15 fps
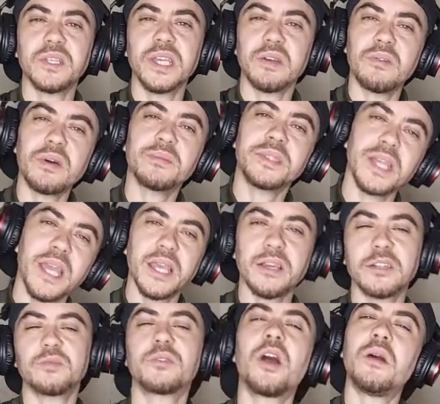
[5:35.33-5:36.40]
You get what I'm saying?
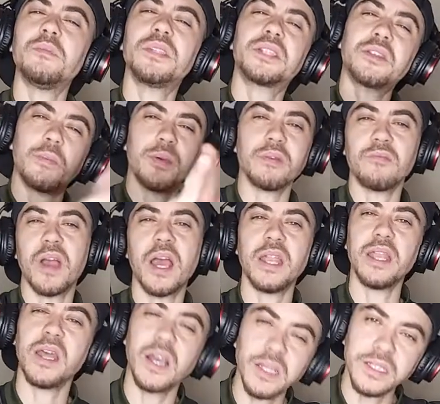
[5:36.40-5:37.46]
Because we can't stop him right
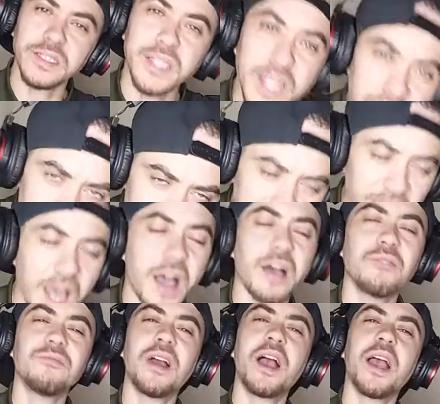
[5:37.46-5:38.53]
now. Is it?
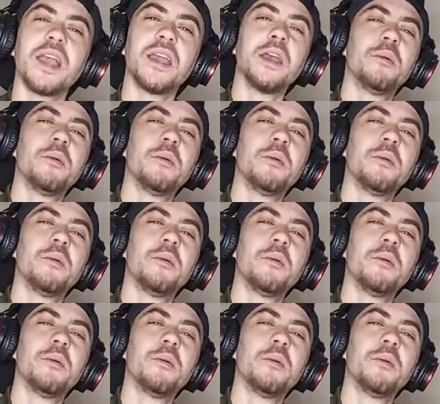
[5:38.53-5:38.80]
All right.